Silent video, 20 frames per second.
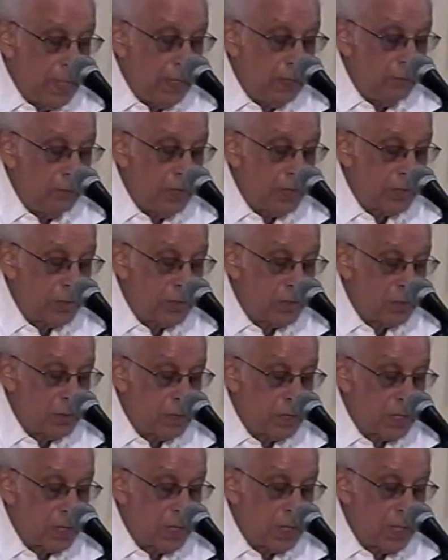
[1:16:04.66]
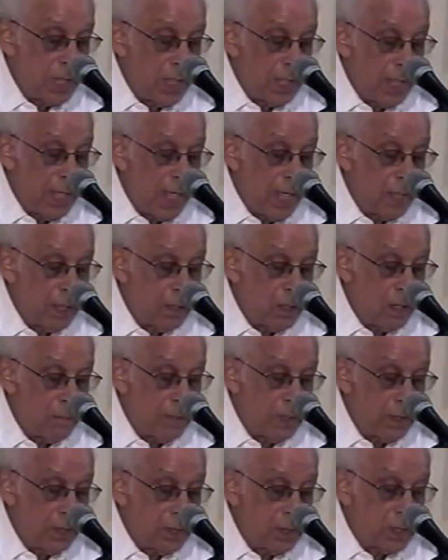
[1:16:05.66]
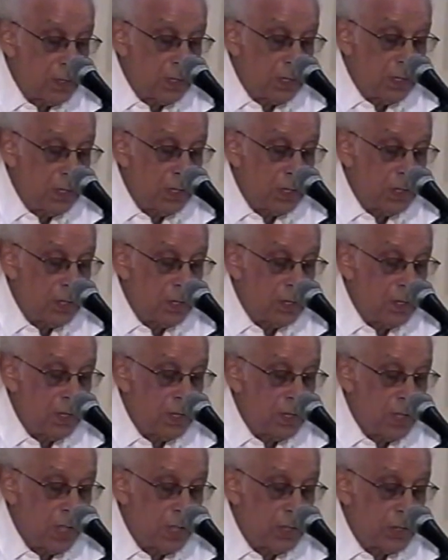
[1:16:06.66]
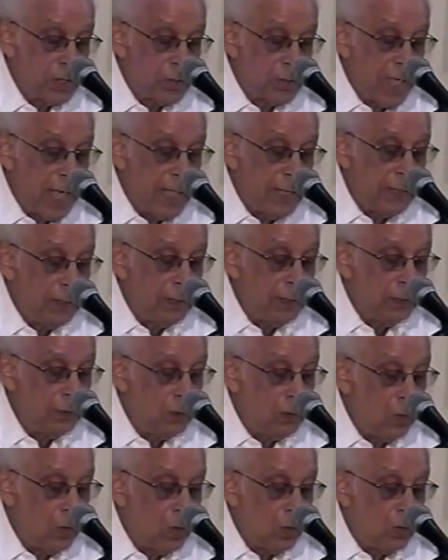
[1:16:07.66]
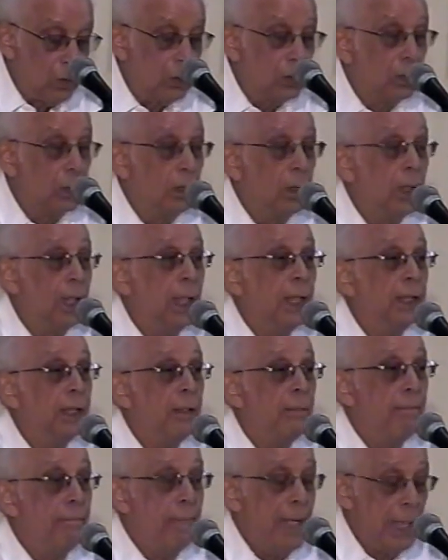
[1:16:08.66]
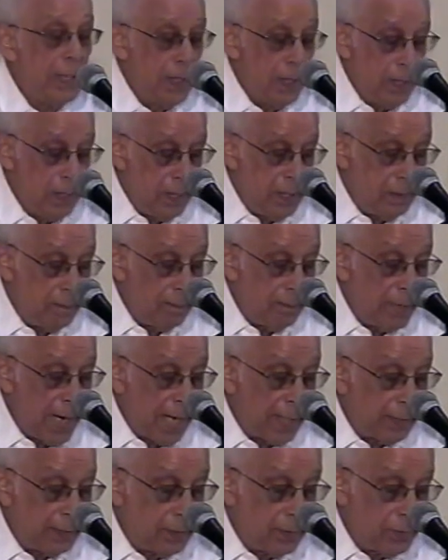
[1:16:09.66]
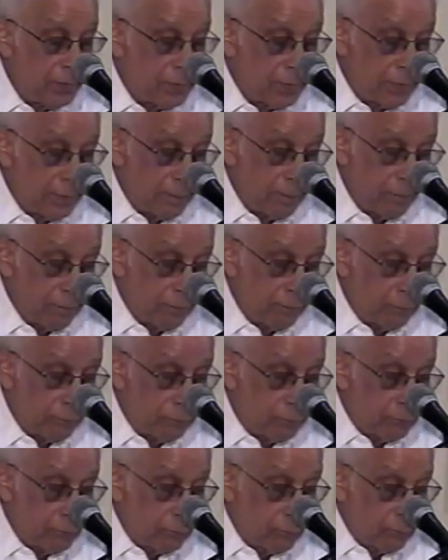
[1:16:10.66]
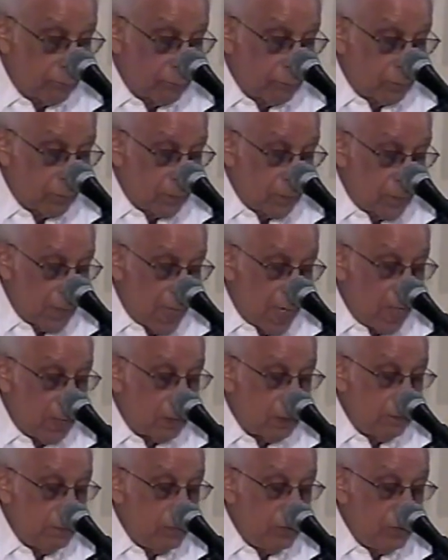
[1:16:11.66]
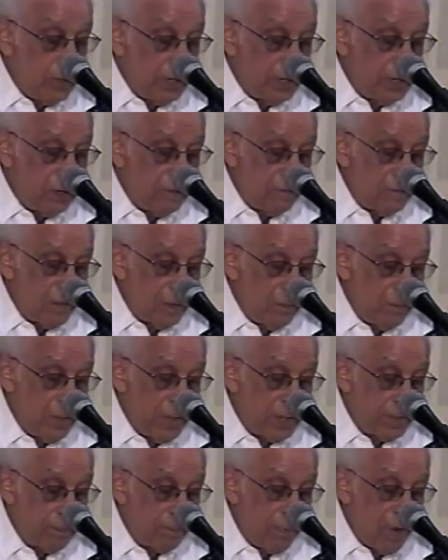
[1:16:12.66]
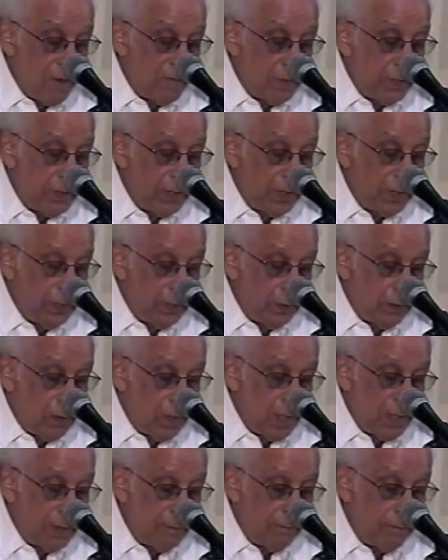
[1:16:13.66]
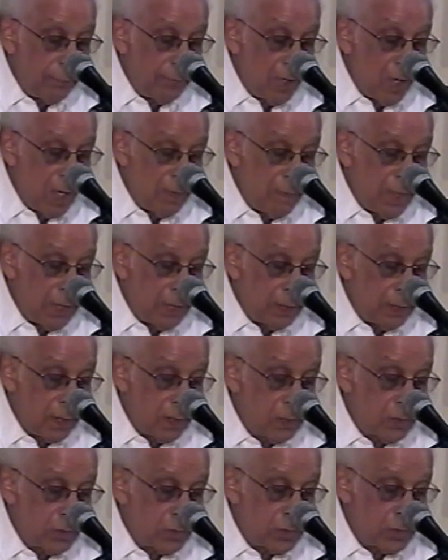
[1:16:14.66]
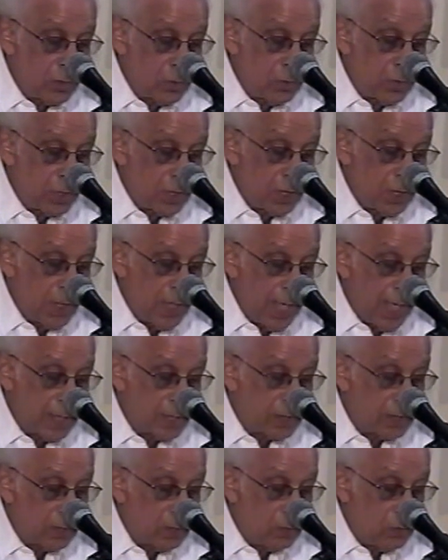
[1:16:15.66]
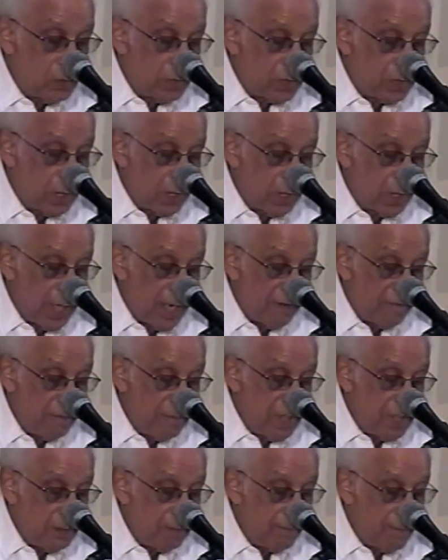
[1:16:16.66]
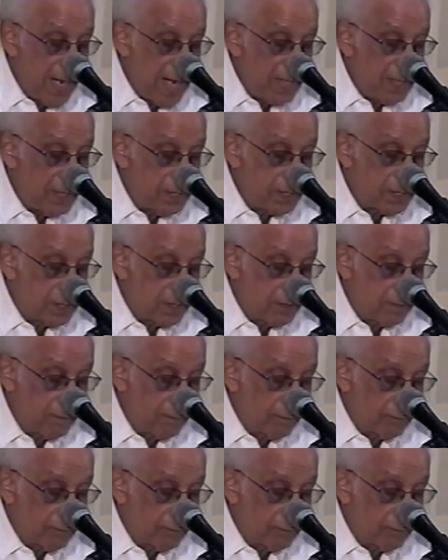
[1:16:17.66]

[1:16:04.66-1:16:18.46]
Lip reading: in which social and economic justice is enshrined in law and embedded in practice. A community from which poverty, unemployment, and social exclusion have been banished,